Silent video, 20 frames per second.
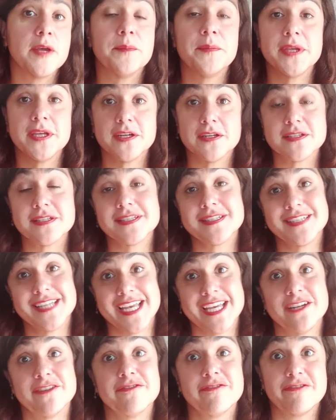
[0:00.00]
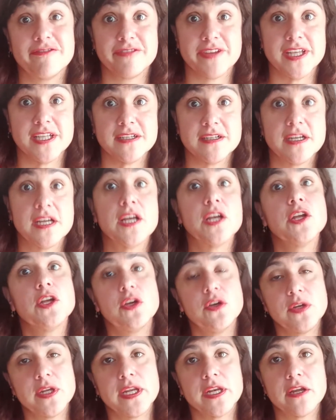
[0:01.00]
because they don't feel
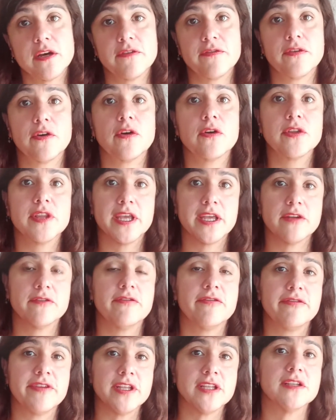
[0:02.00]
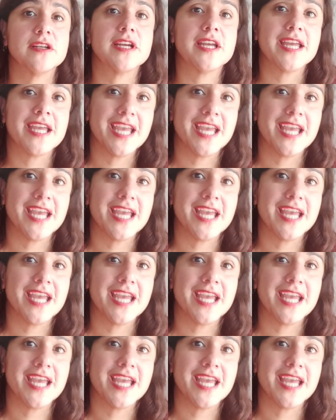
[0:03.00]
good enough or they don't feel